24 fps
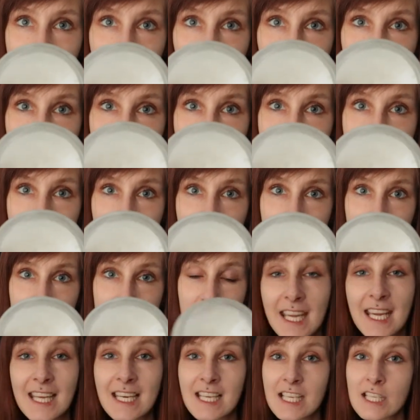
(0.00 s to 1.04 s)
like
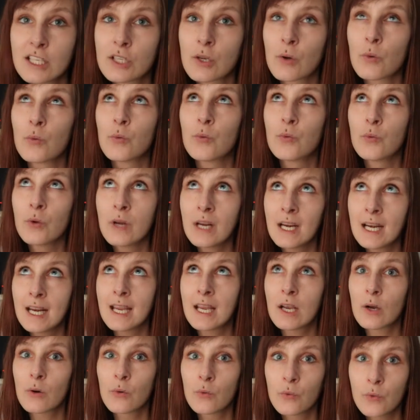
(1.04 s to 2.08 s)
this. It is
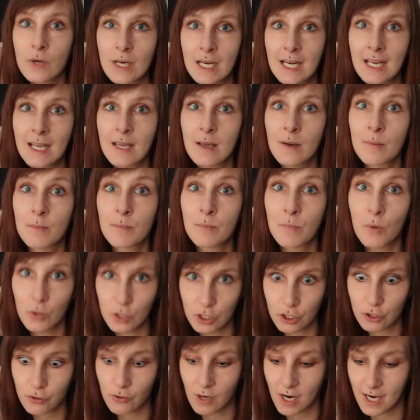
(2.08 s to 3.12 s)
really, really
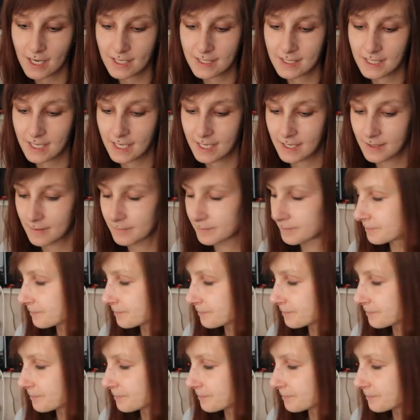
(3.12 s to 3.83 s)
moisturizing.